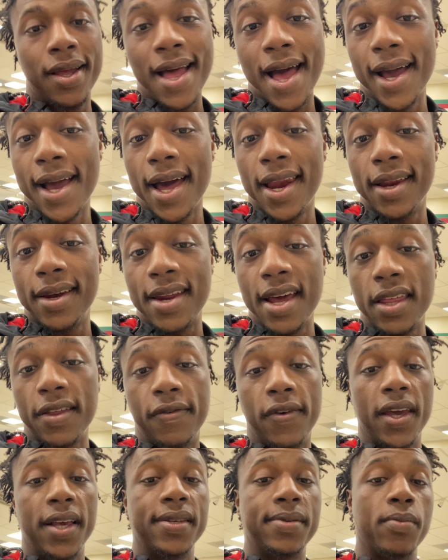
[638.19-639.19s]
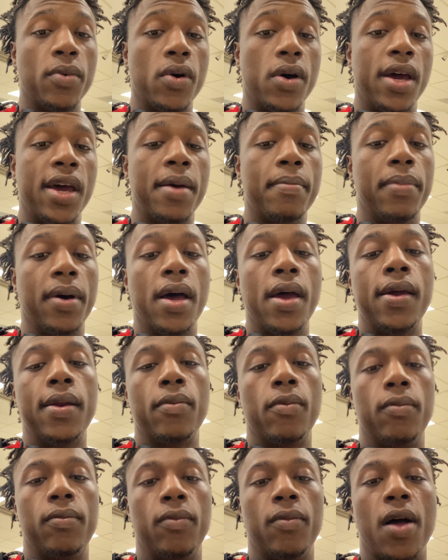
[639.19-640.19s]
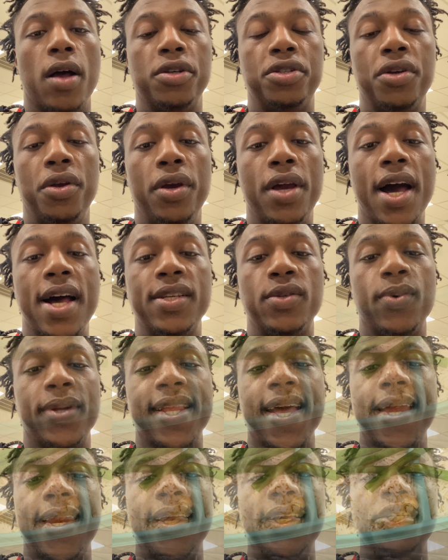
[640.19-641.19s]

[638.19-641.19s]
I got a death face, boy, but I'll show you guys what that right,